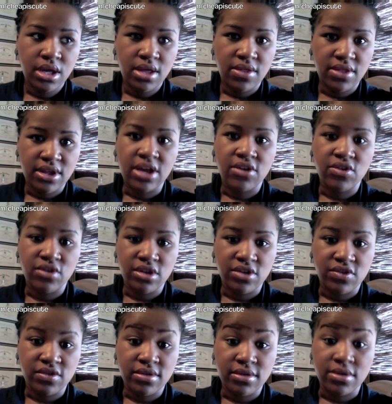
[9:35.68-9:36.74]
than actually
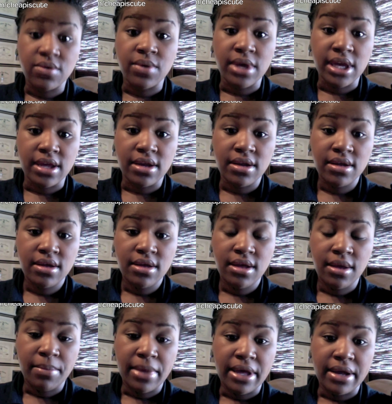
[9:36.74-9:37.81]
just doing it.
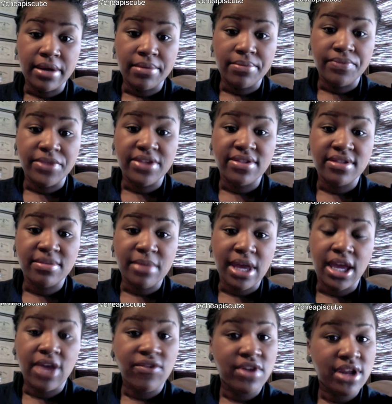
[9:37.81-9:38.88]
But this is my
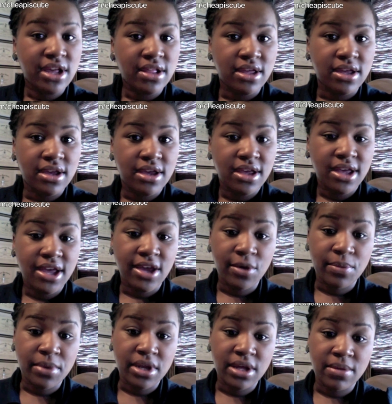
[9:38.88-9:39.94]
everyday look. I
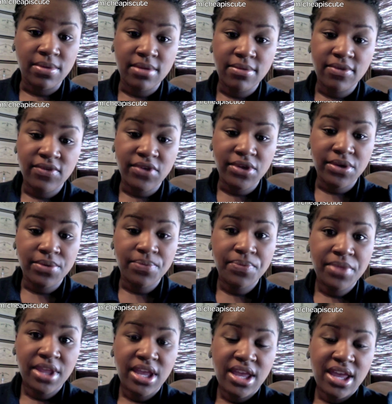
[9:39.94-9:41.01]
hope it helps some of you,
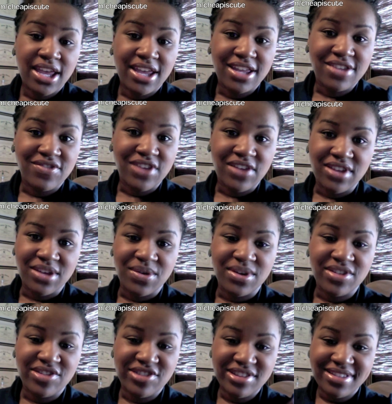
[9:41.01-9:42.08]
and if you have any
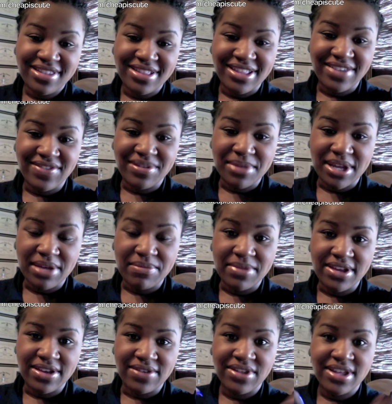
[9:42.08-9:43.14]
questions, leave them down
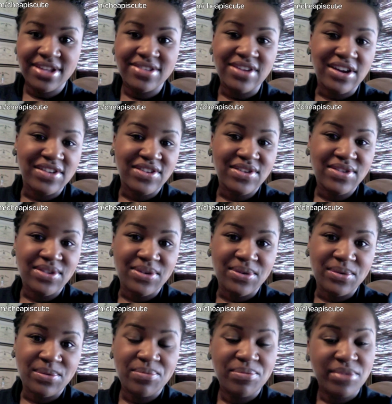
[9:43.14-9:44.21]
below. Talk to you
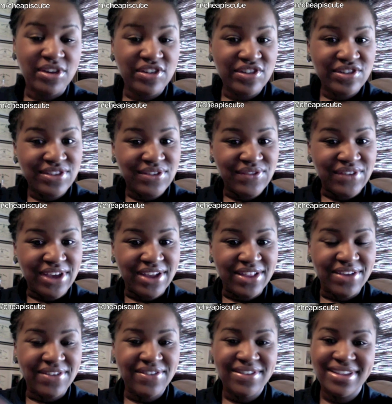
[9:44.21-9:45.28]
soon. Pictures to
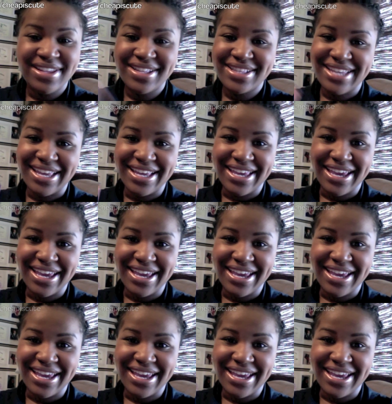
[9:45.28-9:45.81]
follow. Take